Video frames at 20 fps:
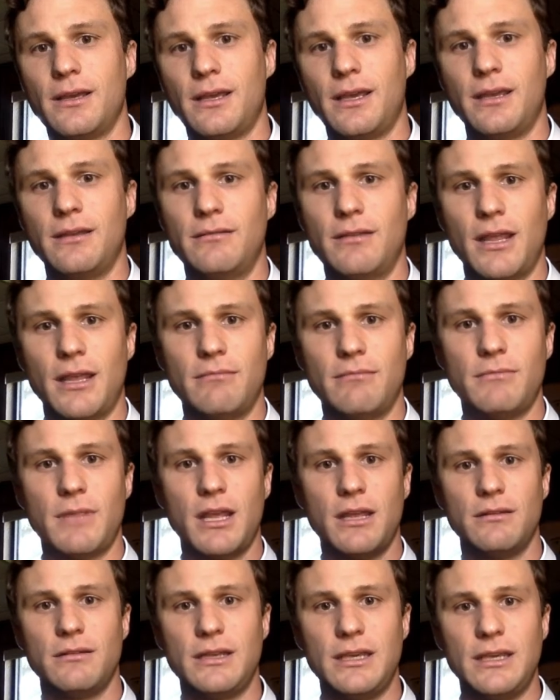
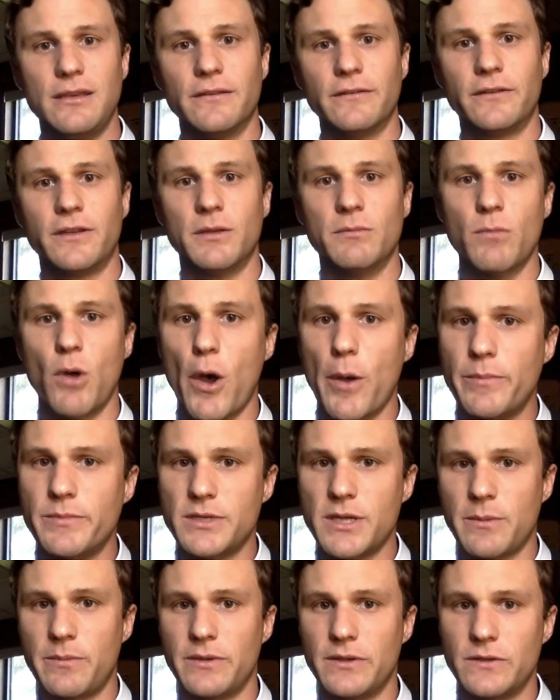and heals him,
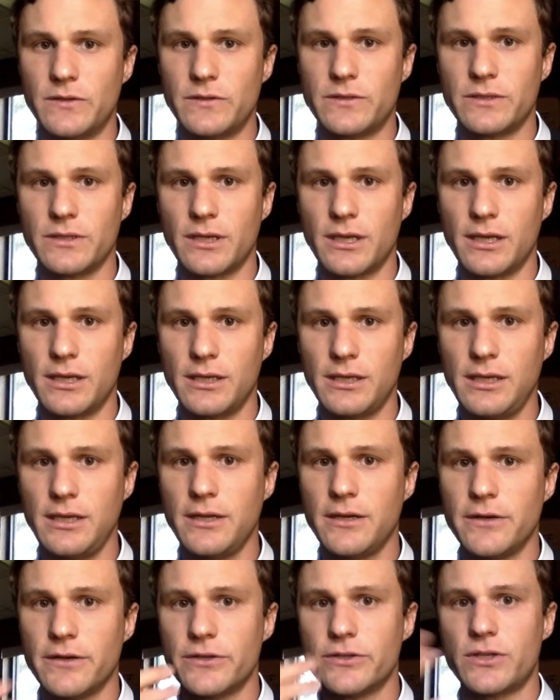opens up his
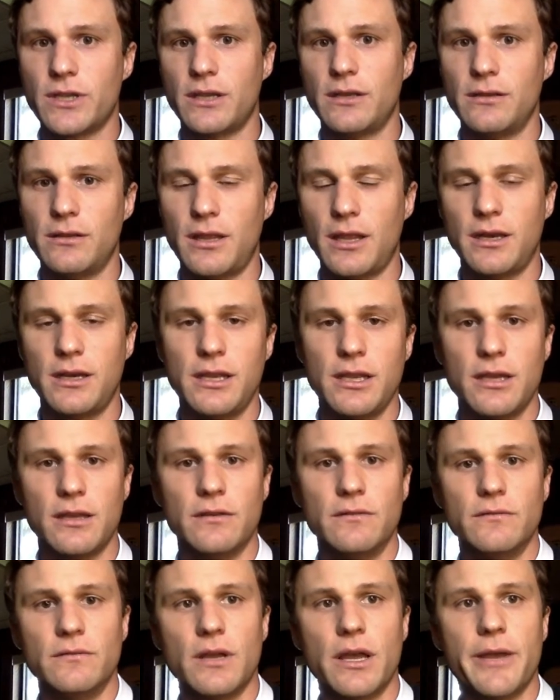ears, and then he
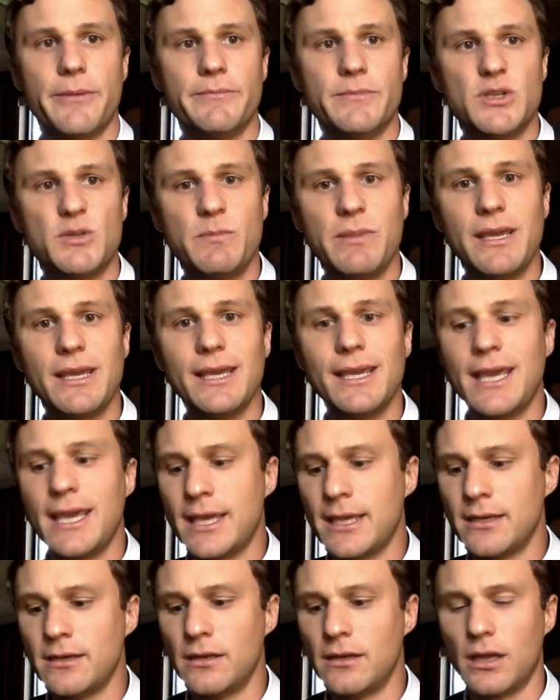can speak
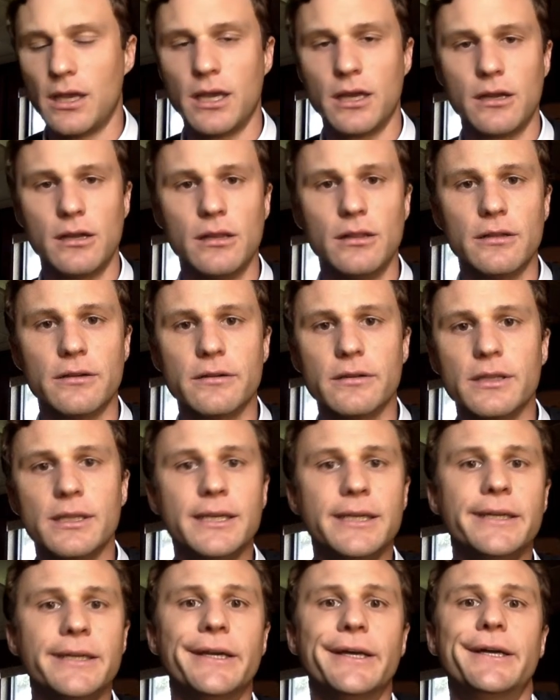again
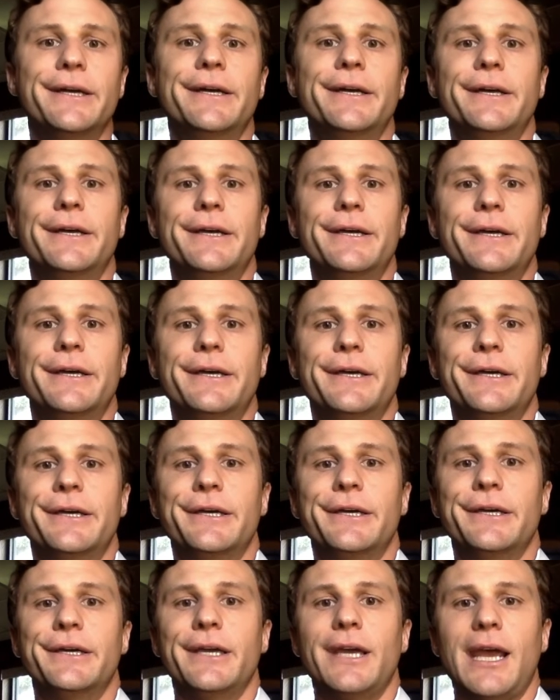clearly.
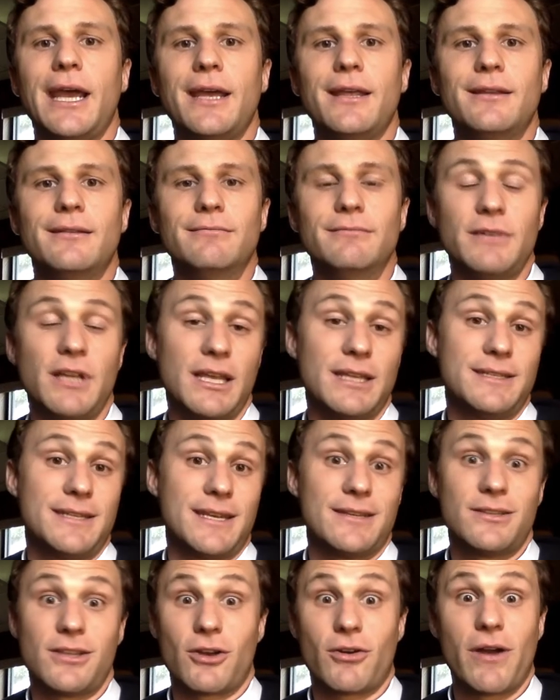And it
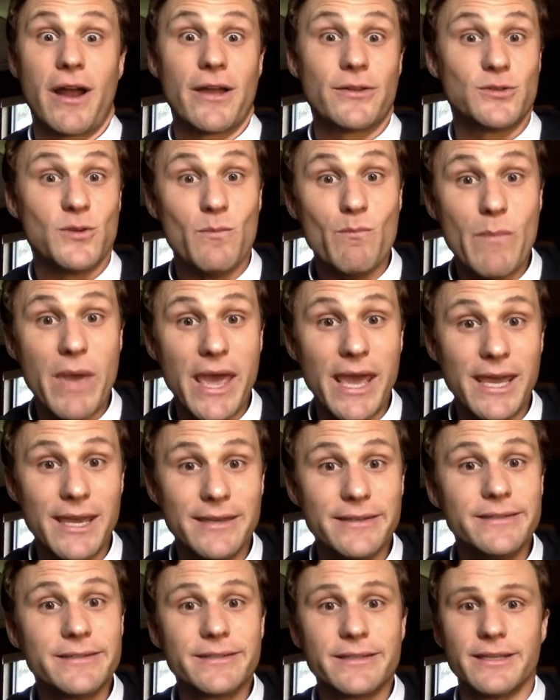says the crowd's
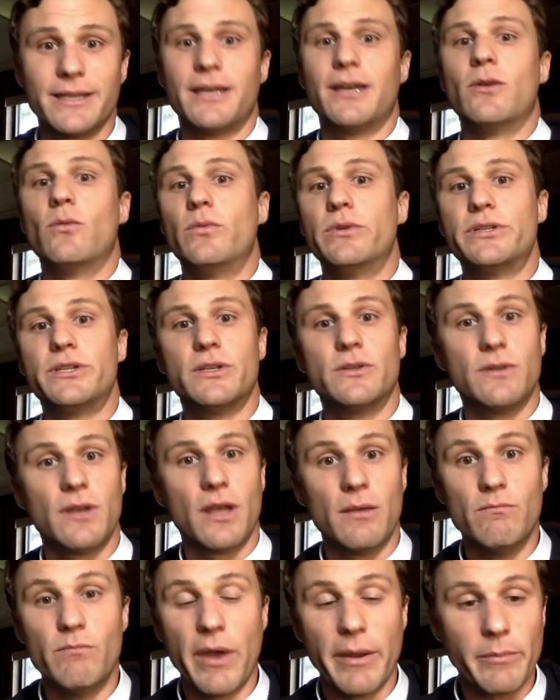amazed, which is,
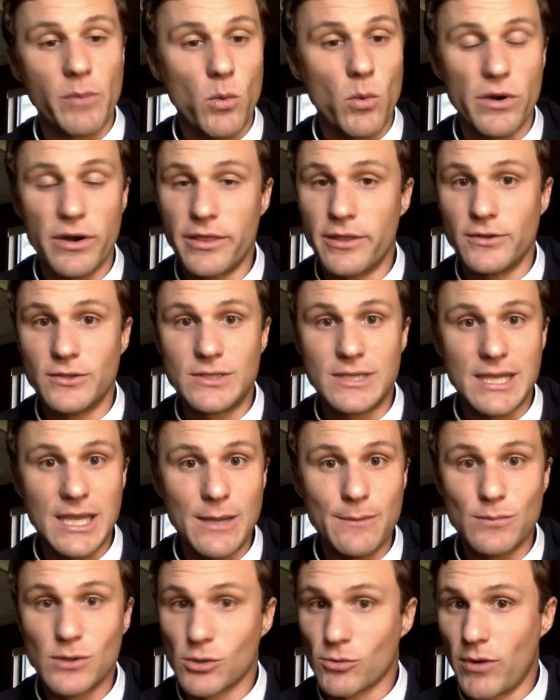remember, one of those
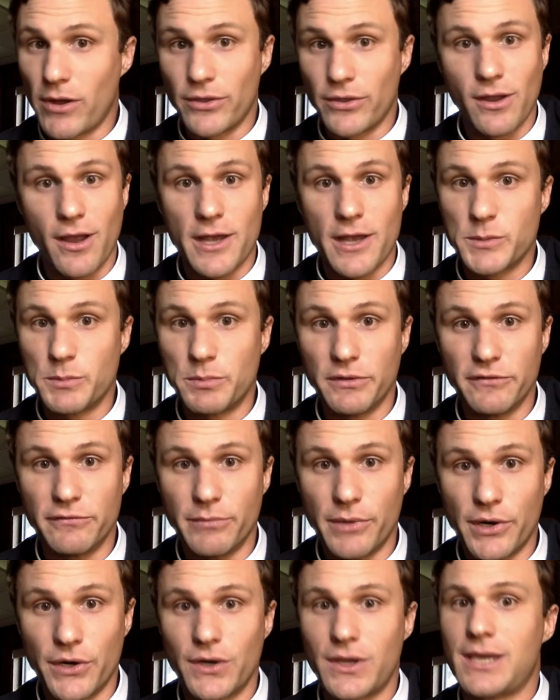themes throughout the Gospel of
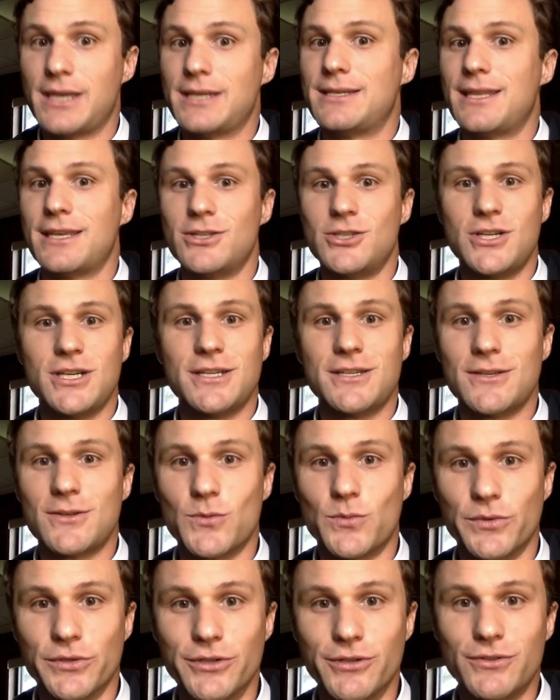Mark is that
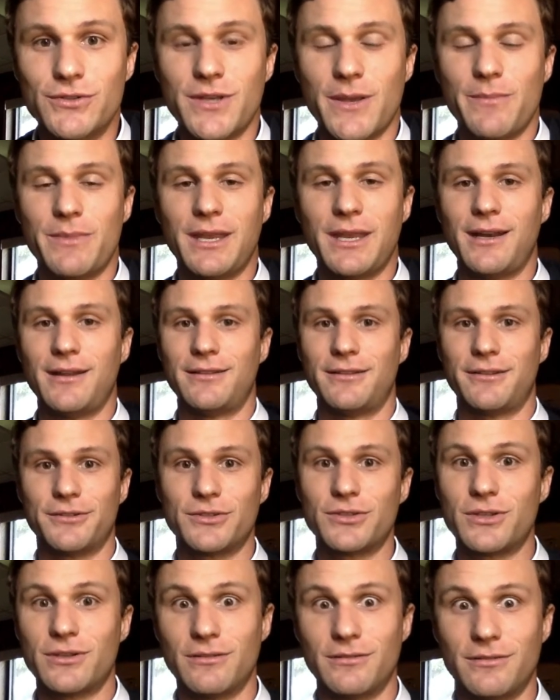Jesus will do something, and
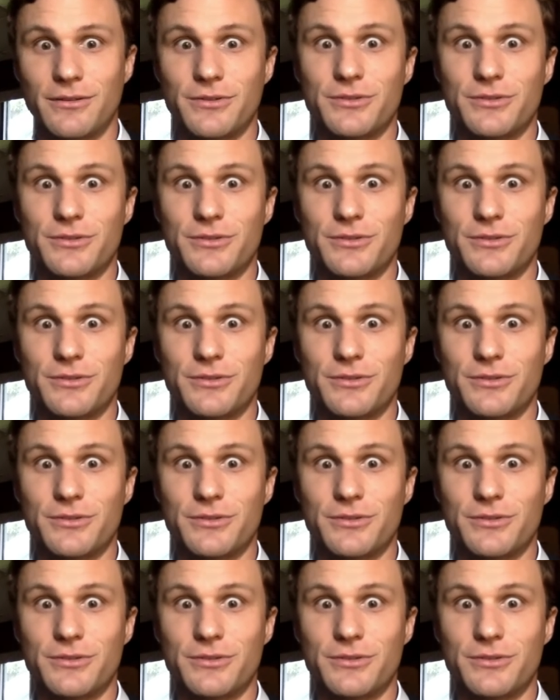there's